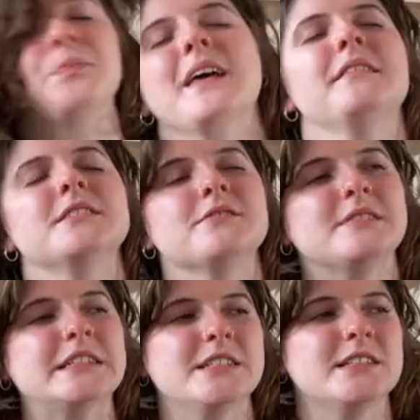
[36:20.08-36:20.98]
I was
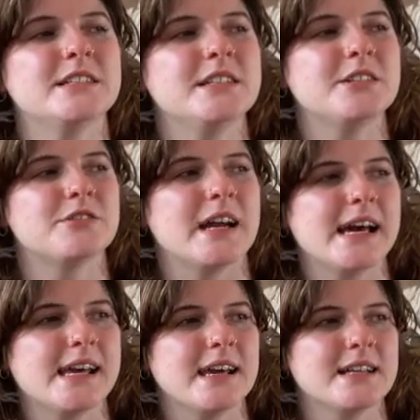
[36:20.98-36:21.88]
originally
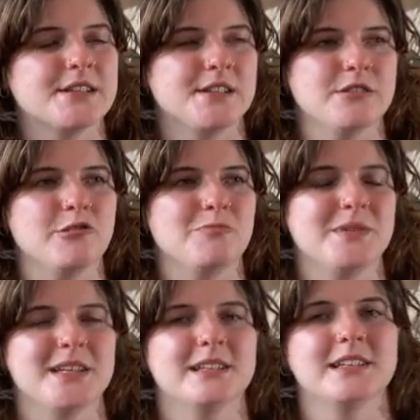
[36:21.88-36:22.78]
trying to
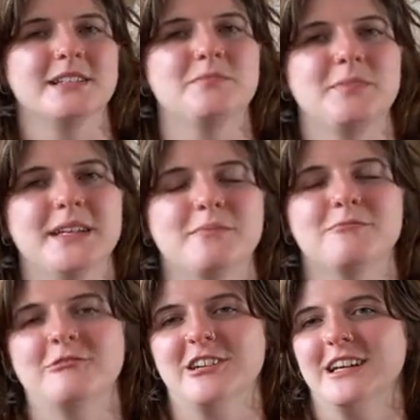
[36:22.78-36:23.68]
be a little bit
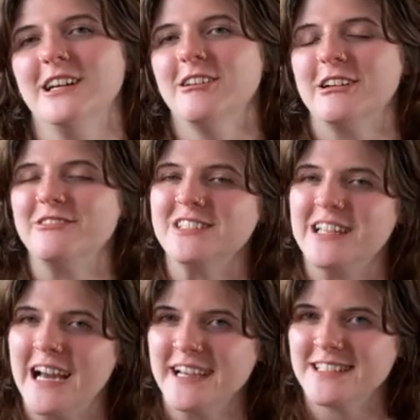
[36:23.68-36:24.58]
more
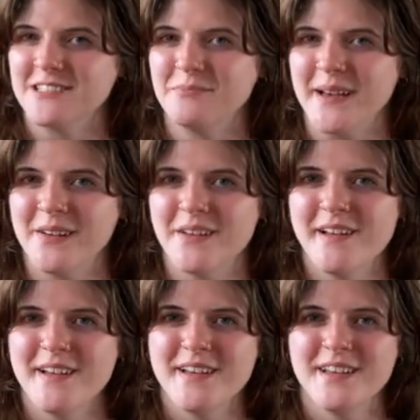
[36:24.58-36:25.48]
relaxed about
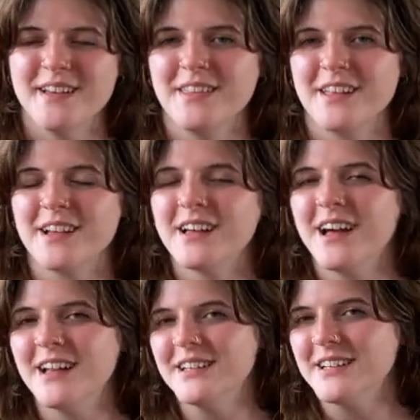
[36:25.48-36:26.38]
the
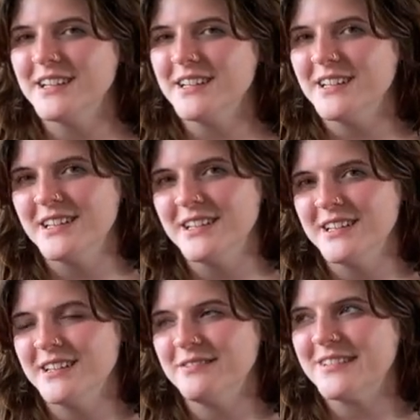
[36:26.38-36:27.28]
color,
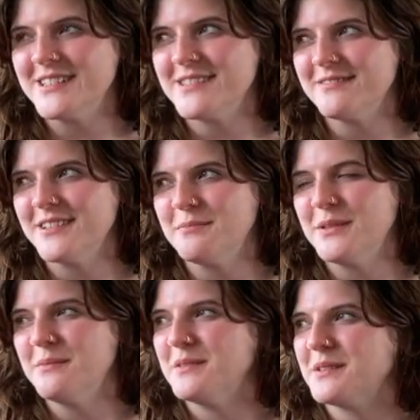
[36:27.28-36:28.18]
what's the word,
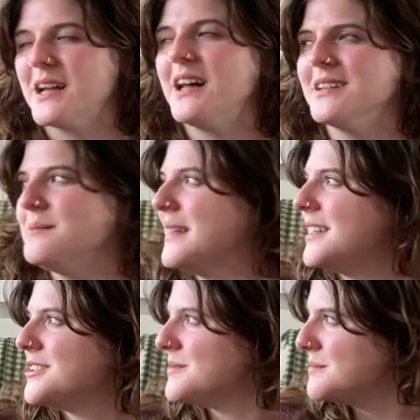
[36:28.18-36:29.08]
people's color
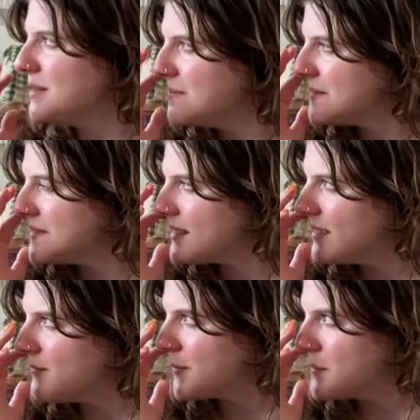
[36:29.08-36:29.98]
management, people say,
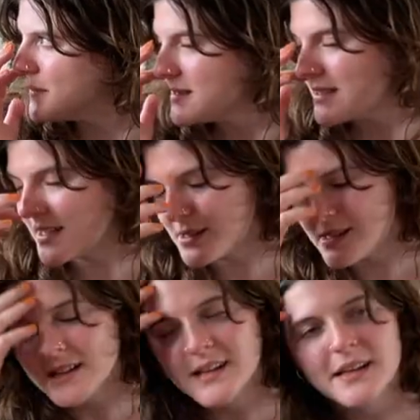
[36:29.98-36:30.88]
for Spin Cycle.